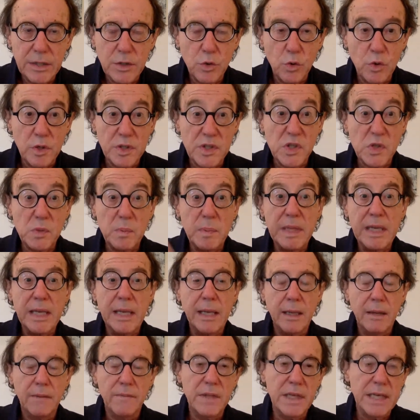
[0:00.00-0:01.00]
towards
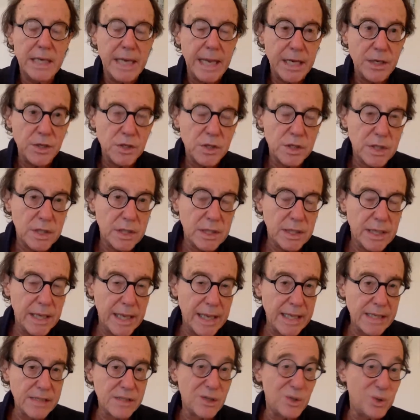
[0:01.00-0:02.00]
speaking of the nation
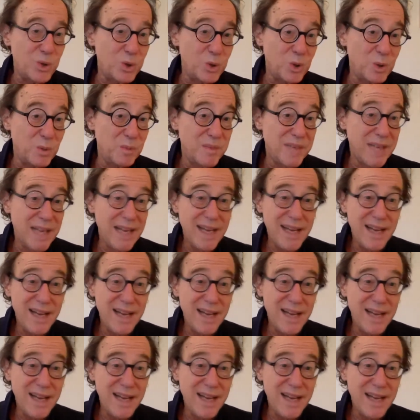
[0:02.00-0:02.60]
as a whole.